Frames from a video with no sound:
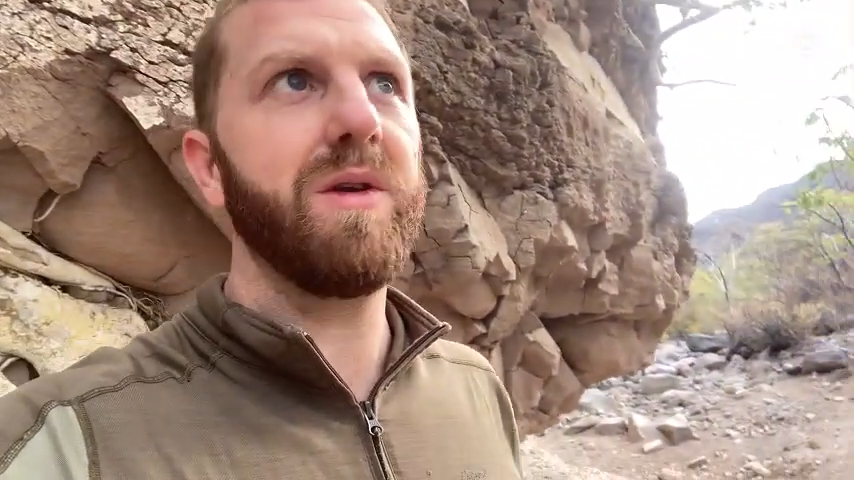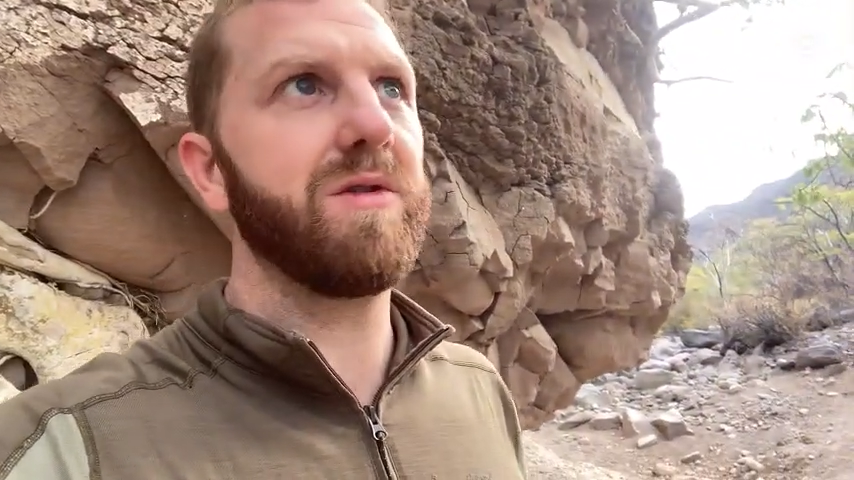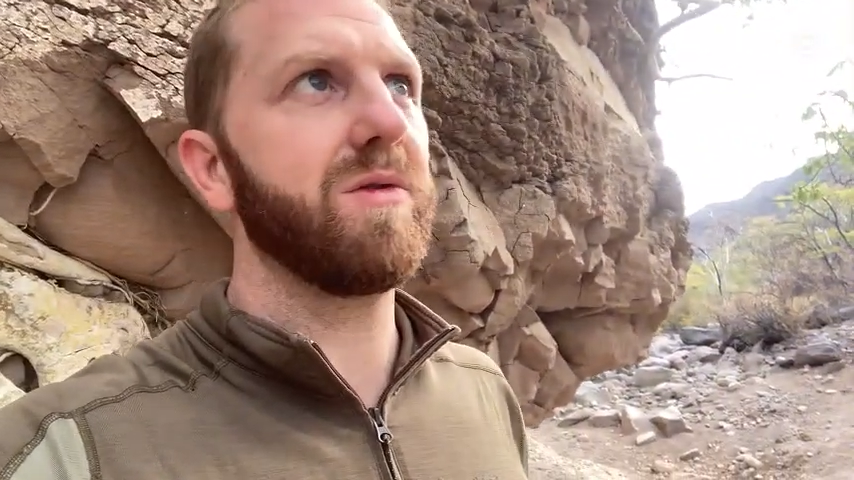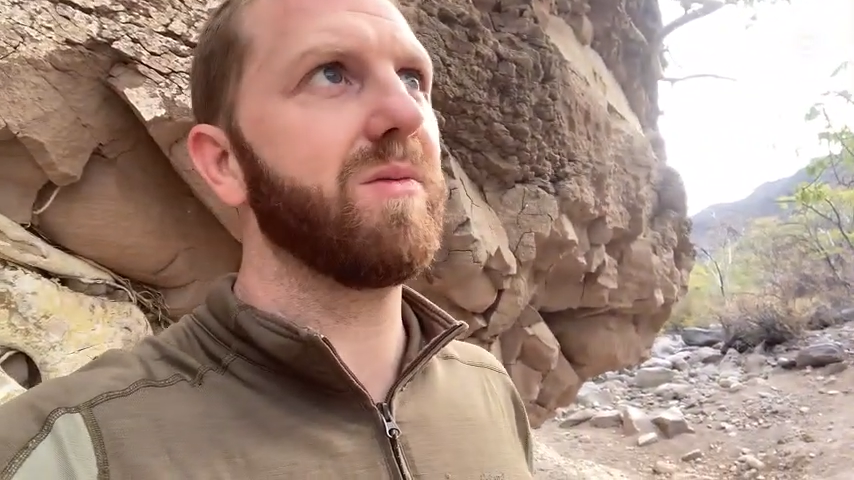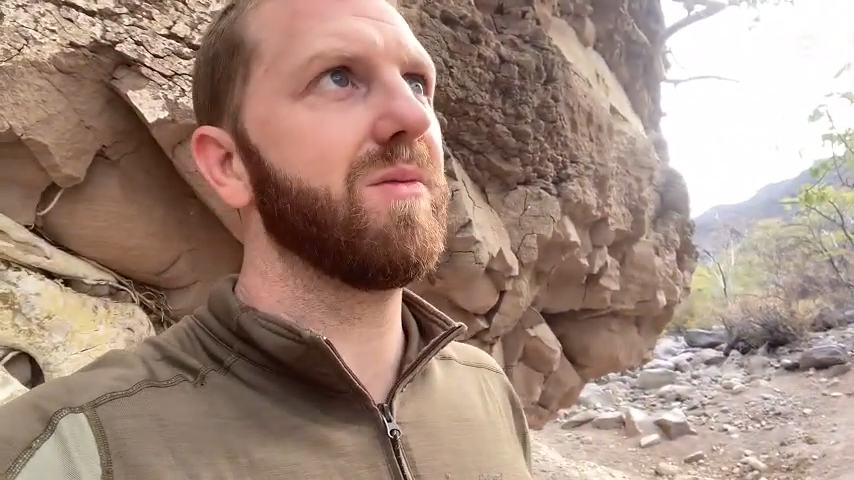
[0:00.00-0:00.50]
this
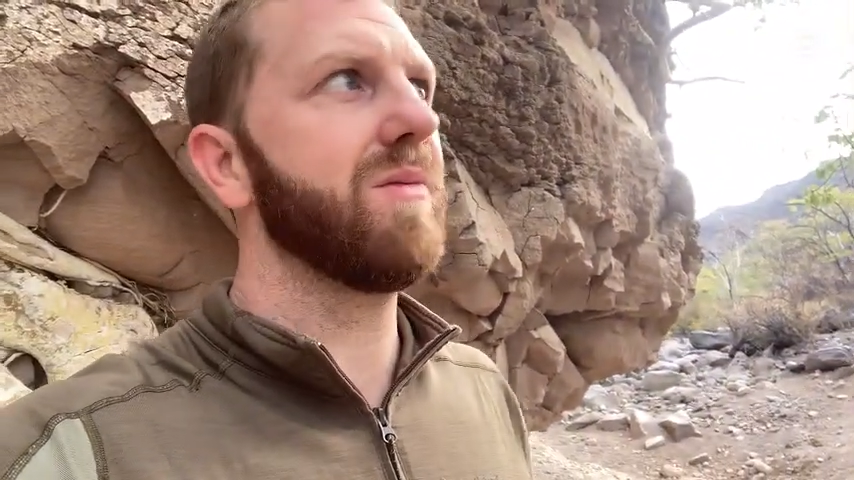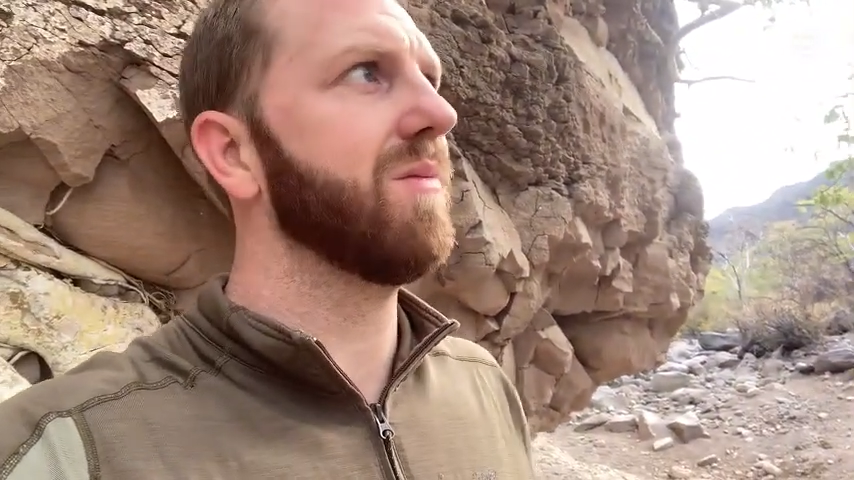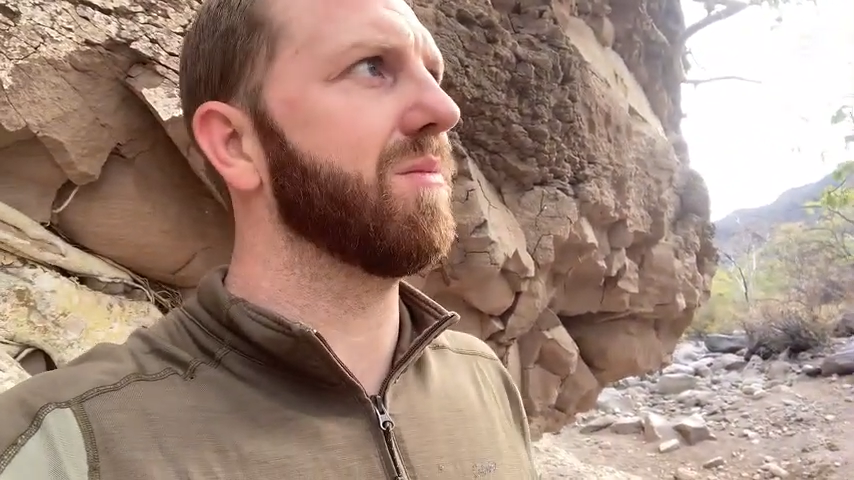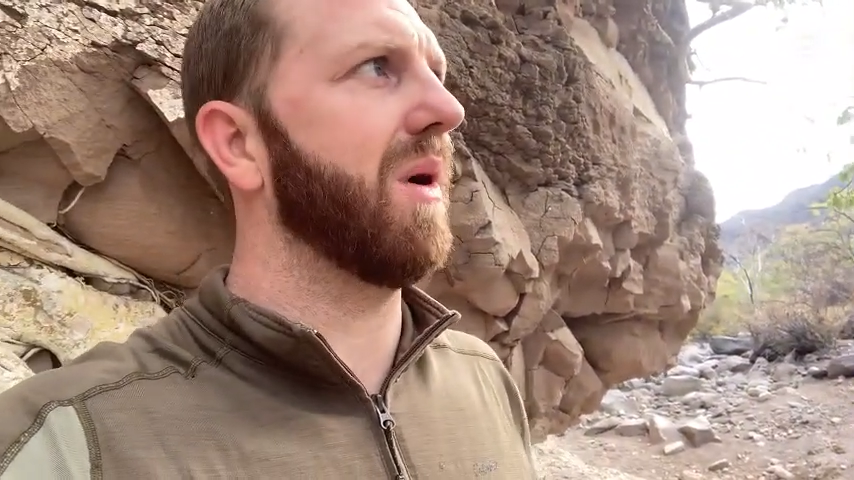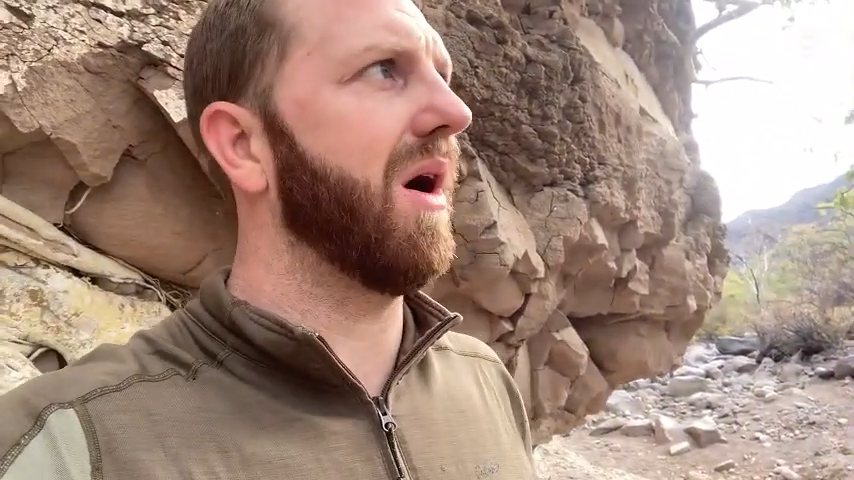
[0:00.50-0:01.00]

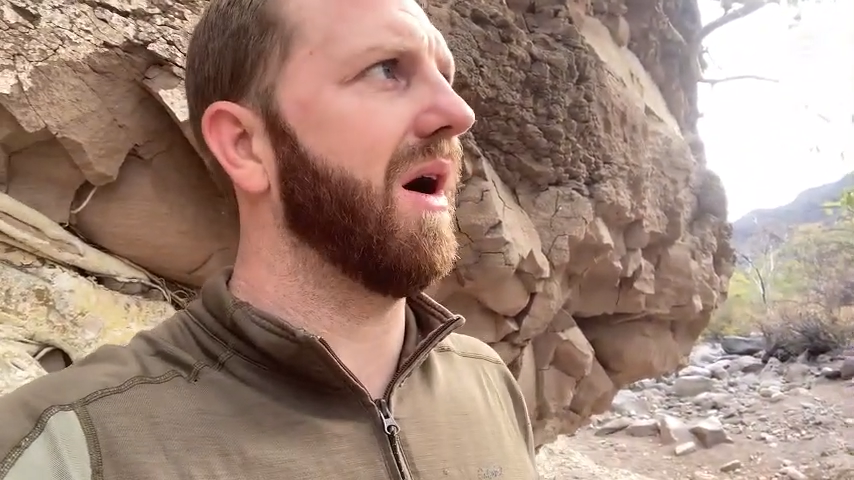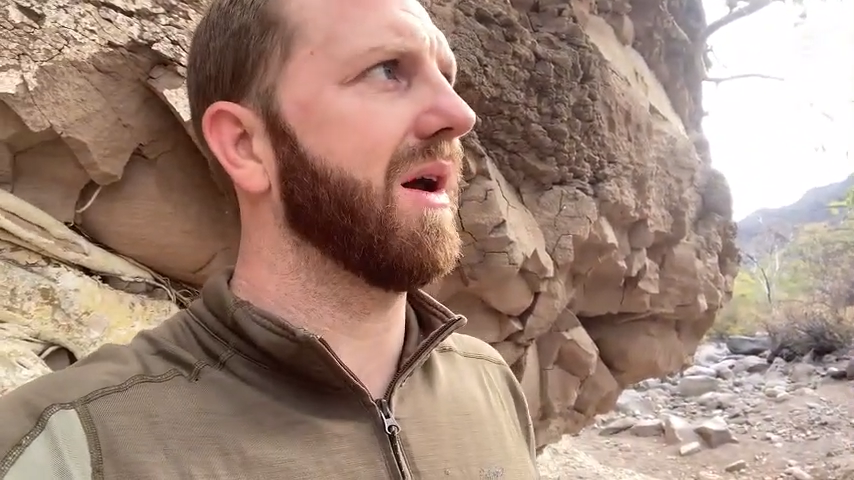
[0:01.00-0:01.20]
Baja